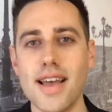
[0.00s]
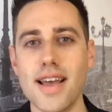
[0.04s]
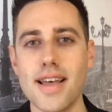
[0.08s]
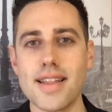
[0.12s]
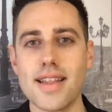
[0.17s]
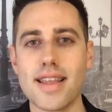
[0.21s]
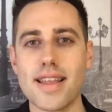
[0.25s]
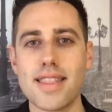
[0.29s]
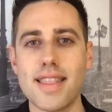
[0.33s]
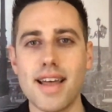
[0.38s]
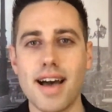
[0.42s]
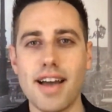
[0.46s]

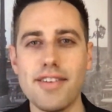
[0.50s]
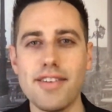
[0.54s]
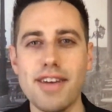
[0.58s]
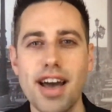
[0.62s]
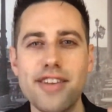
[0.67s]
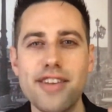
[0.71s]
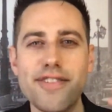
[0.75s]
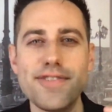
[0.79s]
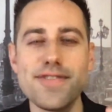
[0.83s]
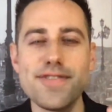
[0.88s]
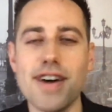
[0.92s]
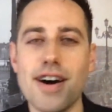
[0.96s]
like I had
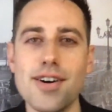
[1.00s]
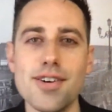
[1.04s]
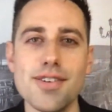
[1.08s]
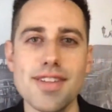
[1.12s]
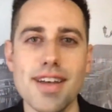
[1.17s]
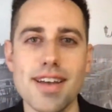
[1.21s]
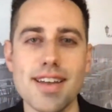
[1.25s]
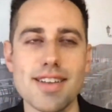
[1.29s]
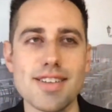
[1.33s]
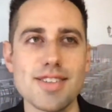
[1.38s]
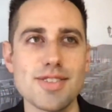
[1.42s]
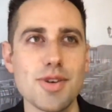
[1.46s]
felt
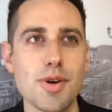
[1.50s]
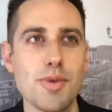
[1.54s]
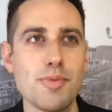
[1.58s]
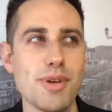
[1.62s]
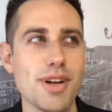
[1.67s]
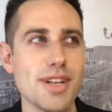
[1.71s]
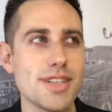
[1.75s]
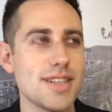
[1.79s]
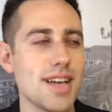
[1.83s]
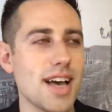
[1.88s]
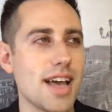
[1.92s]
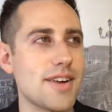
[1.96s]
like so
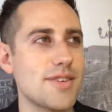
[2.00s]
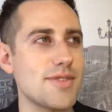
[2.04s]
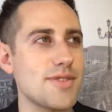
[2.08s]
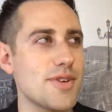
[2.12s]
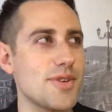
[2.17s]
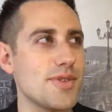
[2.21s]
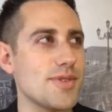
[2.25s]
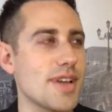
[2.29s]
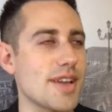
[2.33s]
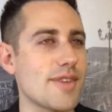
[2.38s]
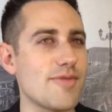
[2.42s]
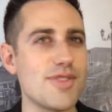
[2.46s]
much, I don't know,
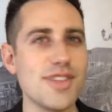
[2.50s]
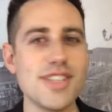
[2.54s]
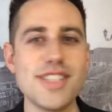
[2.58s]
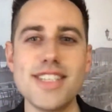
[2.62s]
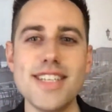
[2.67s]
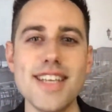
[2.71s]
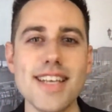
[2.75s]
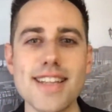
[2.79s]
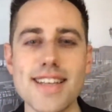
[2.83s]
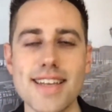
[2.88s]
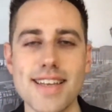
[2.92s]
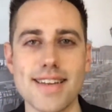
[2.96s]
like
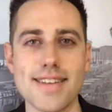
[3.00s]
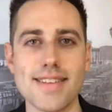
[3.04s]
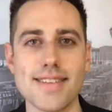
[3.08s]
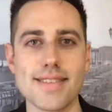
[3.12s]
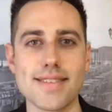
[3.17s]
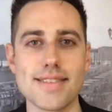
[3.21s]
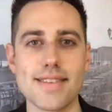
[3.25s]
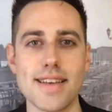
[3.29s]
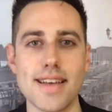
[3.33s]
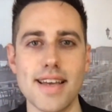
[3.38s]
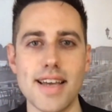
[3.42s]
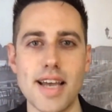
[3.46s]

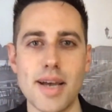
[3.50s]
resilience.